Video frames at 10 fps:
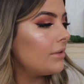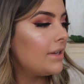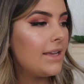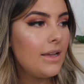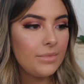I'm
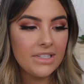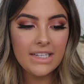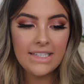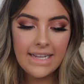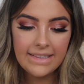just
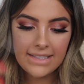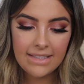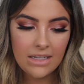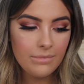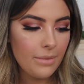gonna take
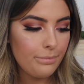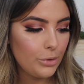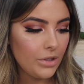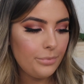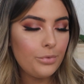this Sigma
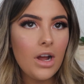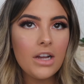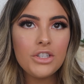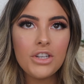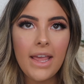Bullet
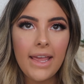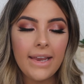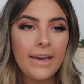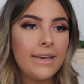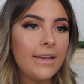Brush
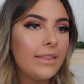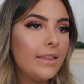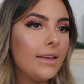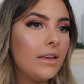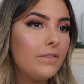and
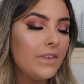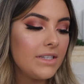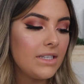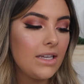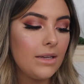the
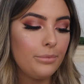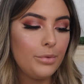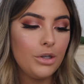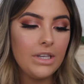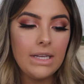Fenty
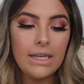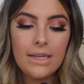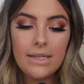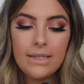Beauty